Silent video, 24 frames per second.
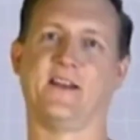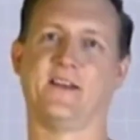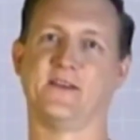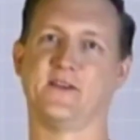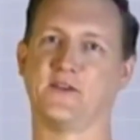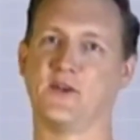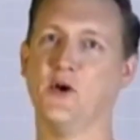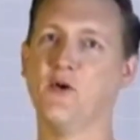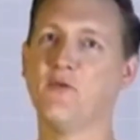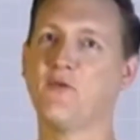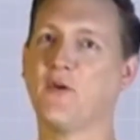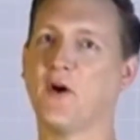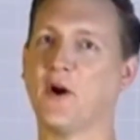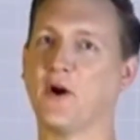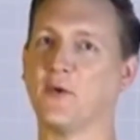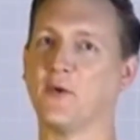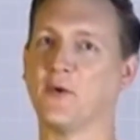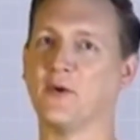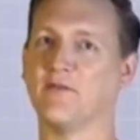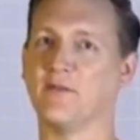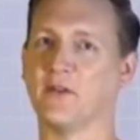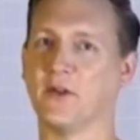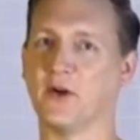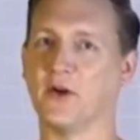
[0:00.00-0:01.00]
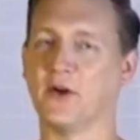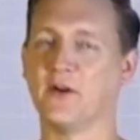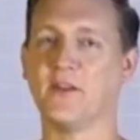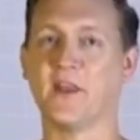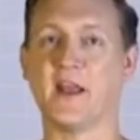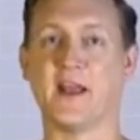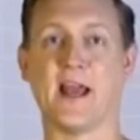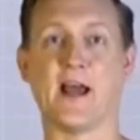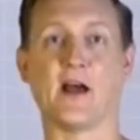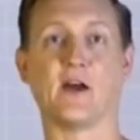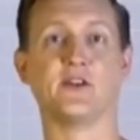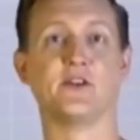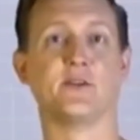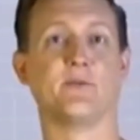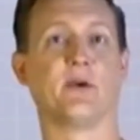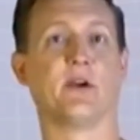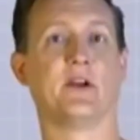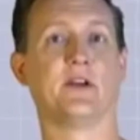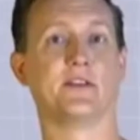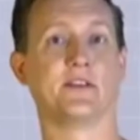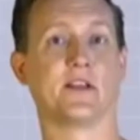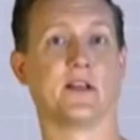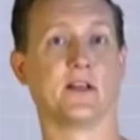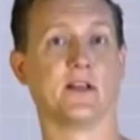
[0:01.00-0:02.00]
so far we've learned that
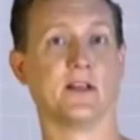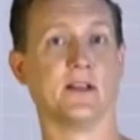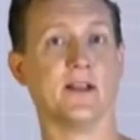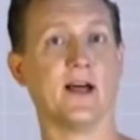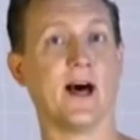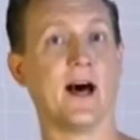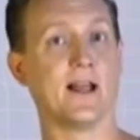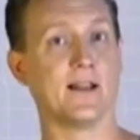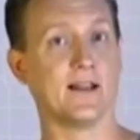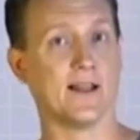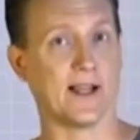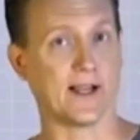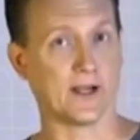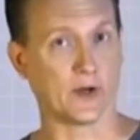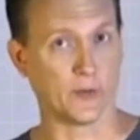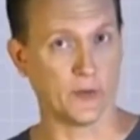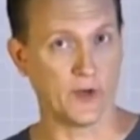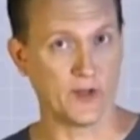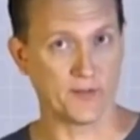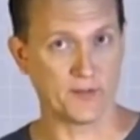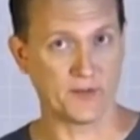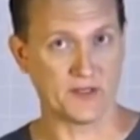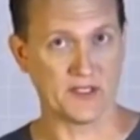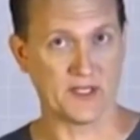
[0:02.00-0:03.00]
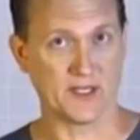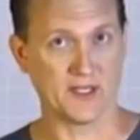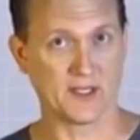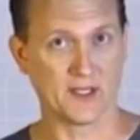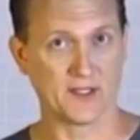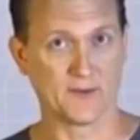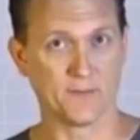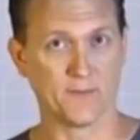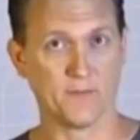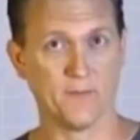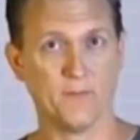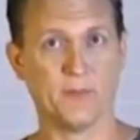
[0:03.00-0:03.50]
algebra is a lot like arithmetic,